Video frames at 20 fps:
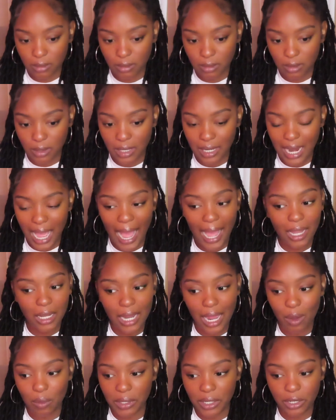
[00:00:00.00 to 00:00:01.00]
not
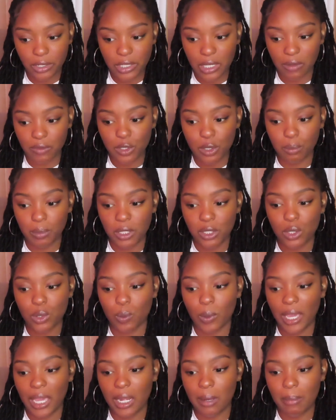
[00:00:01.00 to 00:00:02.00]
allowing yourself to be
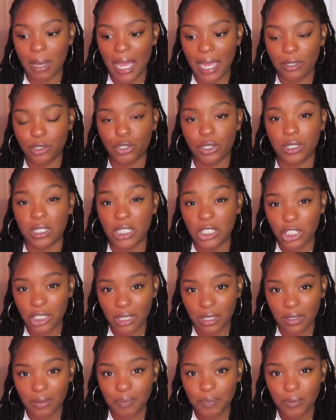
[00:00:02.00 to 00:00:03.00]
swayed by
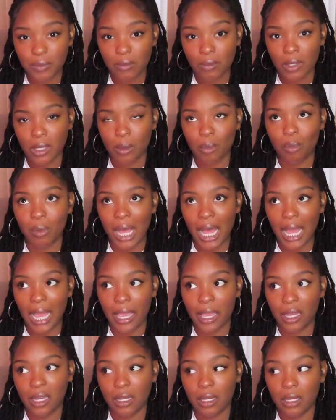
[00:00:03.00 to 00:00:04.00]
tradition,
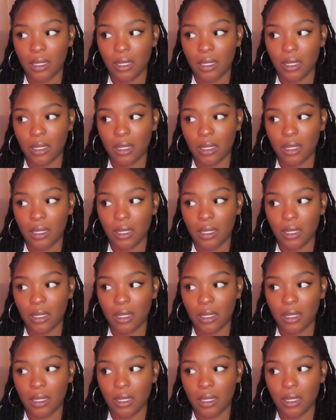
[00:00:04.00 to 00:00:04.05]
by